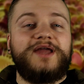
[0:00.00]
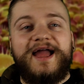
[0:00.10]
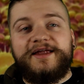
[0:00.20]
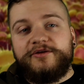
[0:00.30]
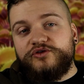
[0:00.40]

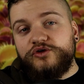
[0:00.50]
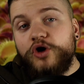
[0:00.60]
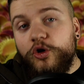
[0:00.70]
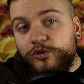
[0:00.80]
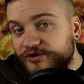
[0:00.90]
And
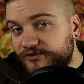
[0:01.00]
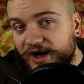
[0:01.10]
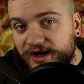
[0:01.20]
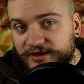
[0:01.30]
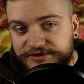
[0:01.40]

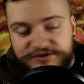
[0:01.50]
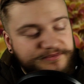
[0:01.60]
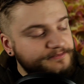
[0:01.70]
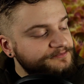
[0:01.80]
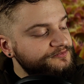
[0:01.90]
cultivars.
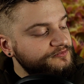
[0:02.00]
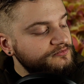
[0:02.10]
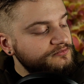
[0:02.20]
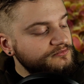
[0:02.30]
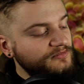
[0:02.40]

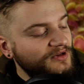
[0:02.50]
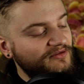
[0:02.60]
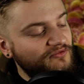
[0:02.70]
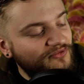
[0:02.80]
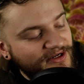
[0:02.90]

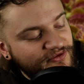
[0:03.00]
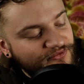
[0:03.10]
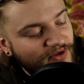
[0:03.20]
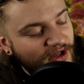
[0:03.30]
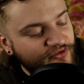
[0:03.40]
Venus
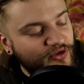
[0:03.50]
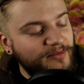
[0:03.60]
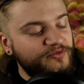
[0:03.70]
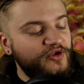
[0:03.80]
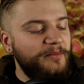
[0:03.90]

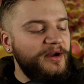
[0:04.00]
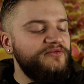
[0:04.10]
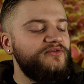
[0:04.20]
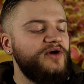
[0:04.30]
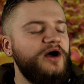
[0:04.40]
flytraps are by
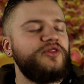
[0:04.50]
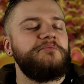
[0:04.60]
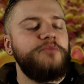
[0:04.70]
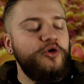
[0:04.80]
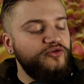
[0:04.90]
far the
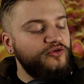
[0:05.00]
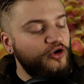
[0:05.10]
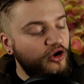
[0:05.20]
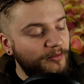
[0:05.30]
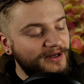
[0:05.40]
most
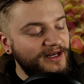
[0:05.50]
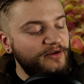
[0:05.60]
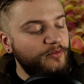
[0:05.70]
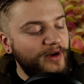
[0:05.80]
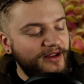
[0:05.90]
commonly
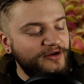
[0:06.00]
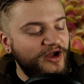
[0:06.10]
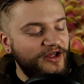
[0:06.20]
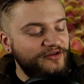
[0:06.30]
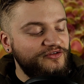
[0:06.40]

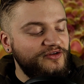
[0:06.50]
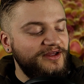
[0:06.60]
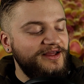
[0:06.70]
recognized